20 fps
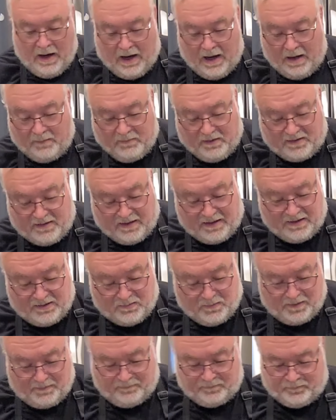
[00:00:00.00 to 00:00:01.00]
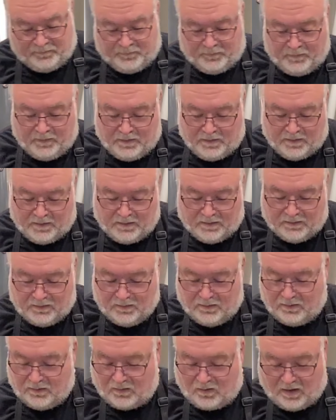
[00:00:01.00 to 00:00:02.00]
I'm gonna cut into it, do
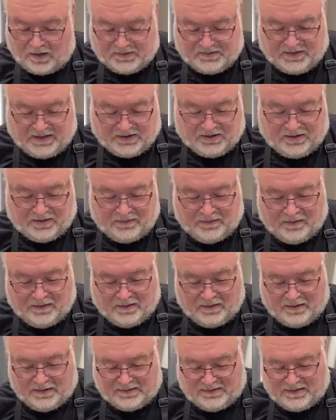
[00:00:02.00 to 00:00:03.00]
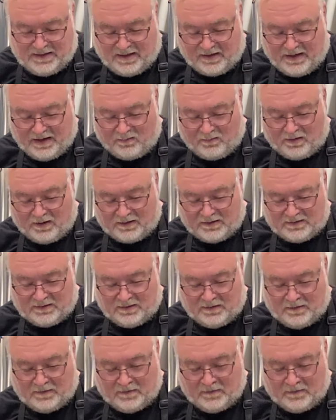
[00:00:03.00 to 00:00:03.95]
a little cross section. Let's see how that works.